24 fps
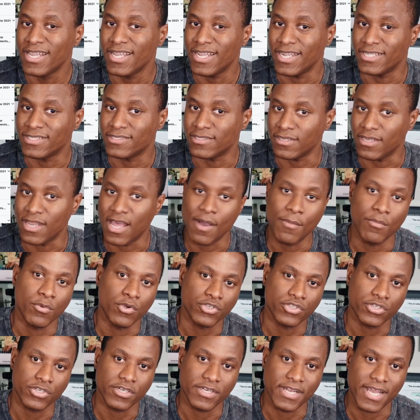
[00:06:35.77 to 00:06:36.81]
It's a lot more
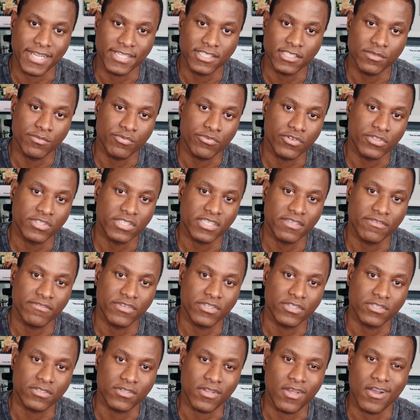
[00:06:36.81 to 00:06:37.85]
shorter. The IT Pro TV
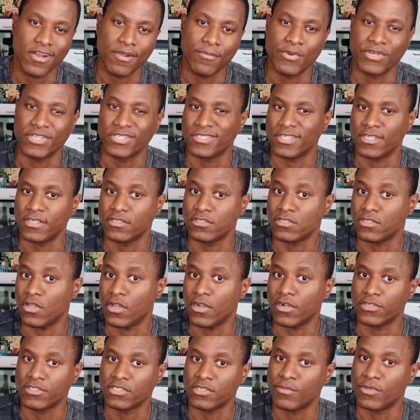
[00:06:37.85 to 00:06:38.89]
is long, but it's not as
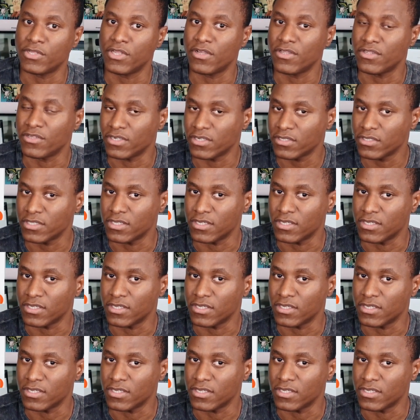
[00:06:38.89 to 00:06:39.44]
long as some of the other